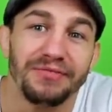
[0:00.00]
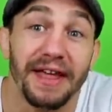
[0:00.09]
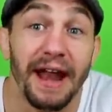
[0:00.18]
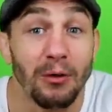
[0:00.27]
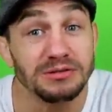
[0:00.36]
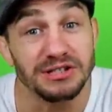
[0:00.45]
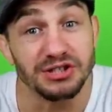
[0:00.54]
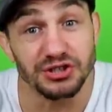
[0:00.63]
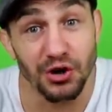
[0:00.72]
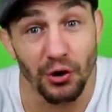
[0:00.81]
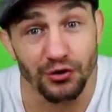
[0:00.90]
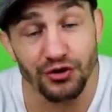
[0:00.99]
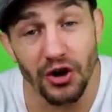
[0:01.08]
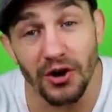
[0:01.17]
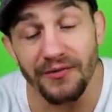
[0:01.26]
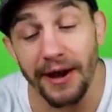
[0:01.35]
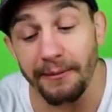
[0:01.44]
that I was in search
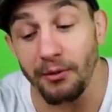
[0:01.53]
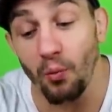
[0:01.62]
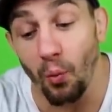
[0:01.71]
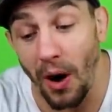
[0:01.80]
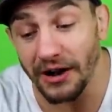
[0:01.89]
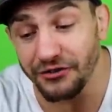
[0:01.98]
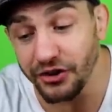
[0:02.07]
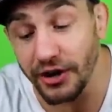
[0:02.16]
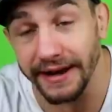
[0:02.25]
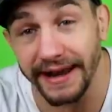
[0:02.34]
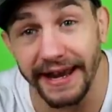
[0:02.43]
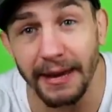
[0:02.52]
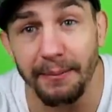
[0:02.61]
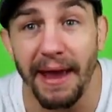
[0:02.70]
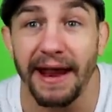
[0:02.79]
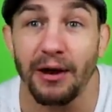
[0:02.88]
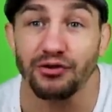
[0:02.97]
of that I'd been watching on
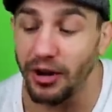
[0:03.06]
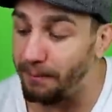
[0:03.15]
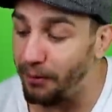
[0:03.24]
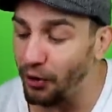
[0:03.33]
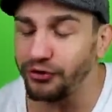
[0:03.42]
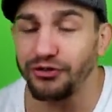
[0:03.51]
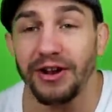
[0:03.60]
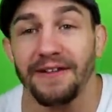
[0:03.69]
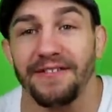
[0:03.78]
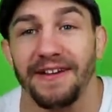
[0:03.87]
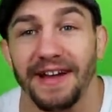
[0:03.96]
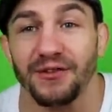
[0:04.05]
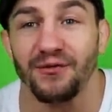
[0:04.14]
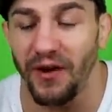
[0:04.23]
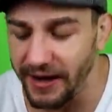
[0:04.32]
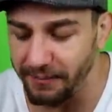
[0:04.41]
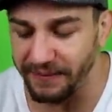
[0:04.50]
eBay and I was going to purchase it after the last fight,